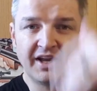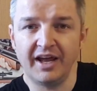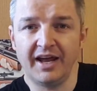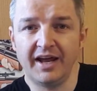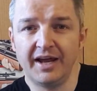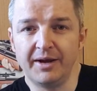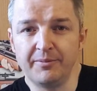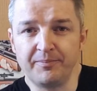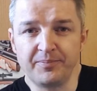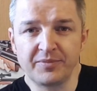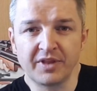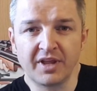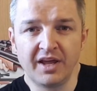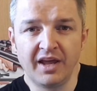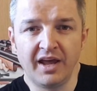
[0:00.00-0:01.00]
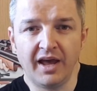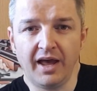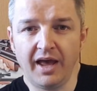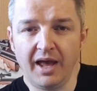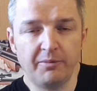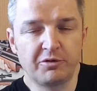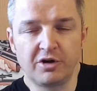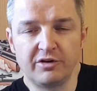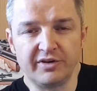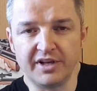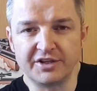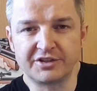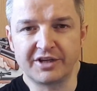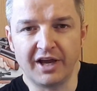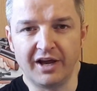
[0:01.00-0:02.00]
I'm covered in
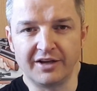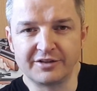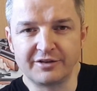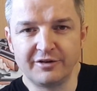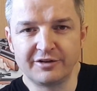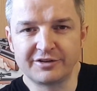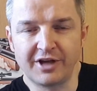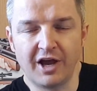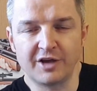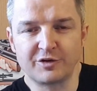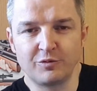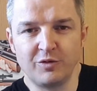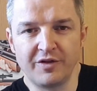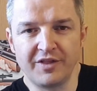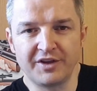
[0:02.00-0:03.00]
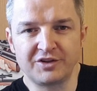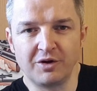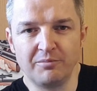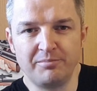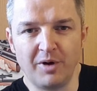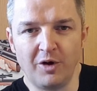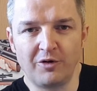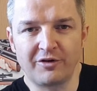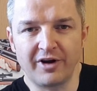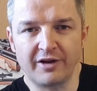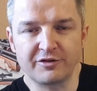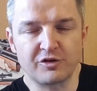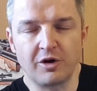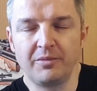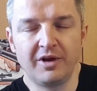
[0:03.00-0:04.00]
scars from where they took bone
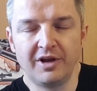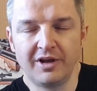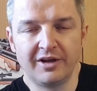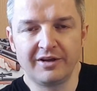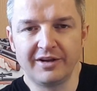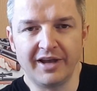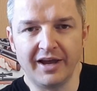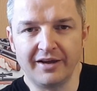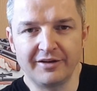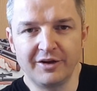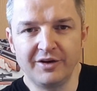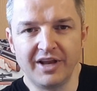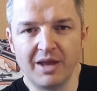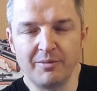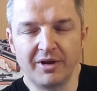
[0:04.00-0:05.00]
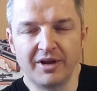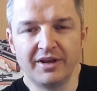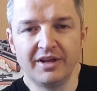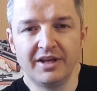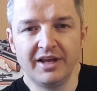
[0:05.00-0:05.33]
grafts from, yeah, you name it.